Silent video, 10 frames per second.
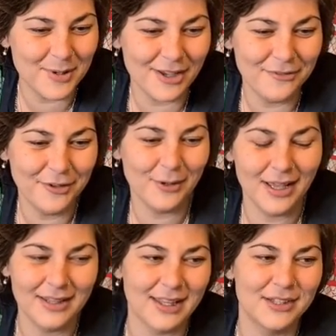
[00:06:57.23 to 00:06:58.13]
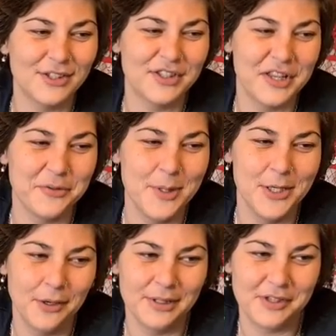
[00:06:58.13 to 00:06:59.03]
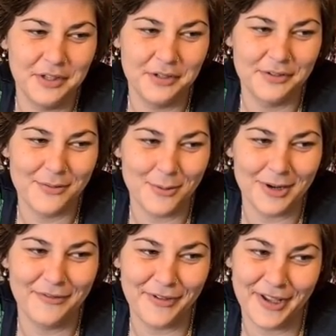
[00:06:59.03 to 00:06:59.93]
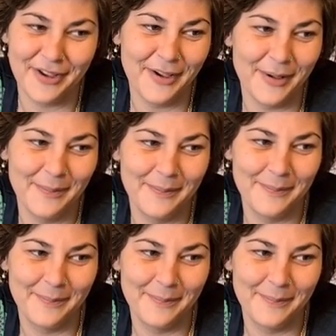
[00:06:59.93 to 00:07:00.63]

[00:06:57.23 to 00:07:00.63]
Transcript: Yeah, but I feel like that just gives me no excuse for when I fuck it up.